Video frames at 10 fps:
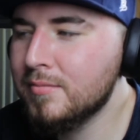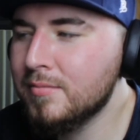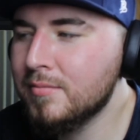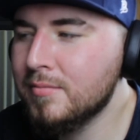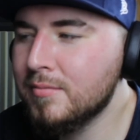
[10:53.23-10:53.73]

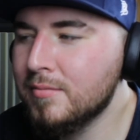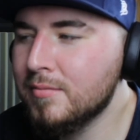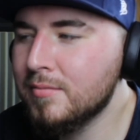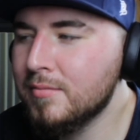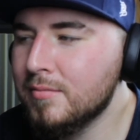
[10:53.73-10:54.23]

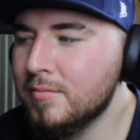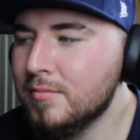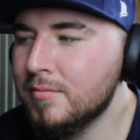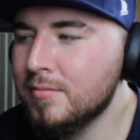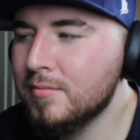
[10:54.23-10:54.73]

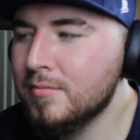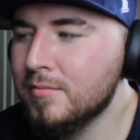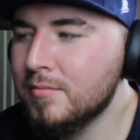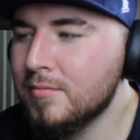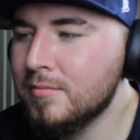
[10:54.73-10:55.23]

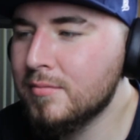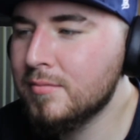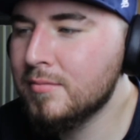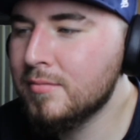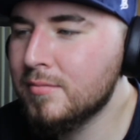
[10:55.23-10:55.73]

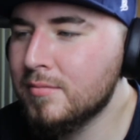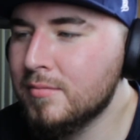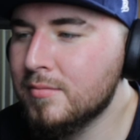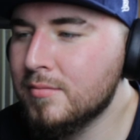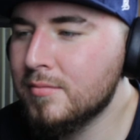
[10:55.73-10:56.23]
Nobody speaks.